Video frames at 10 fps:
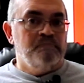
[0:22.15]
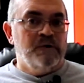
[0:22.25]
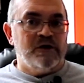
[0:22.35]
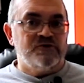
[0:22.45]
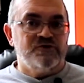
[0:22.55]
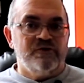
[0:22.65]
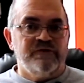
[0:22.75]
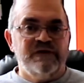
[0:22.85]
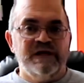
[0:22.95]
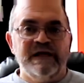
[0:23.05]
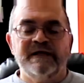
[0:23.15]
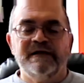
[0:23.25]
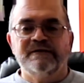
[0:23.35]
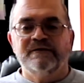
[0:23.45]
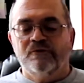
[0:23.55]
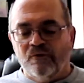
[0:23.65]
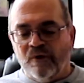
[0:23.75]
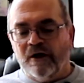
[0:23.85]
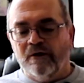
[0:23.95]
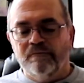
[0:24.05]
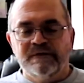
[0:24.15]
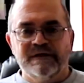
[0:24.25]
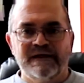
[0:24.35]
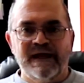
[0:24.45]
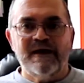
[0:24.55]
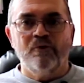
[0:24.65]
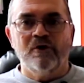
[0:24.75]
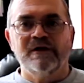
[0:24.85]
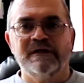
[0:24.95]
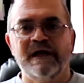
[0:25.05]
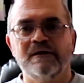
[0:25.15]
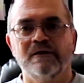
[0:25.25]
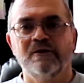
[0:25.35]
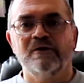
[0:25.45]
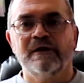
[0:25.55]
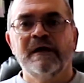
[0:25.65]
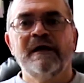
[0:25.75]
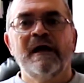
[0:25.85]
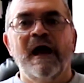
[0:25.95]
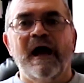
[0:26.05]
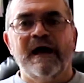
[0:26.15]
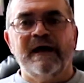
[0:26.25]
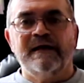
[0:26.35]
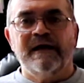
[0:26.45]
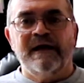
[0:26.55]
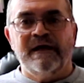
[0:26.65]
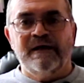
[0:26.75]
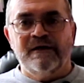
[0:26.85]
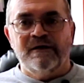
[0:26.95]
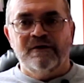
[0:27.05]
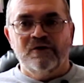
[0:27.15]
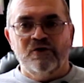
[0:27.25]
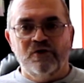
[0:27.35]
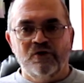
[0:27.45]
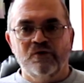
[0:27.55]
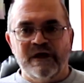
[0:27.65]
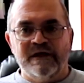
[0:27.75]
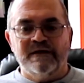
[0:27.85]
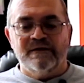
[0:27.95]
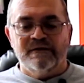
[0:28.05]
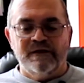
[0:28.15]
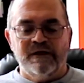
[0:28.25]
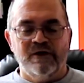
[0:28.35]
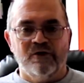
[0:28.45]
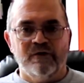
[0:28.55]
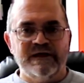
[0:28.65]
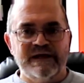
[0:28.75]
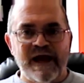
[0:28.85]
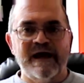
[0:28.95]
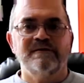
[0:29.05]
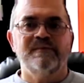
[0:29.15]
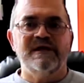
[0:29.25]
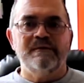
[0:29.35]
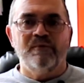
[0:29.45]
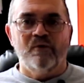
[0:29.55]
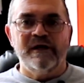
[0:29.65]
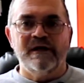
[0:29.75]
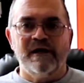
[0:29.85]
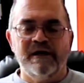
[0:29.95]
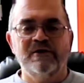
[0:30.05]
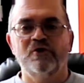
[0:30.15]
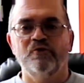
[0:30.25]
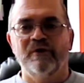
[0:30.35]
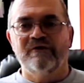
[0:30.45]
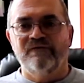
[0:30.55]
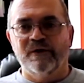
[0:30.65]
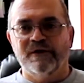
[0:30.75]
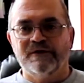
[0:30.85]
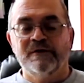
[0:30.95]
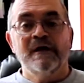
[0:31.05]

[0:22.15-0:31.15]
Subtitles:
Not sure if you need it? Well, today we're going to take a look at a unit here, a Danby 0.9 cubic foot.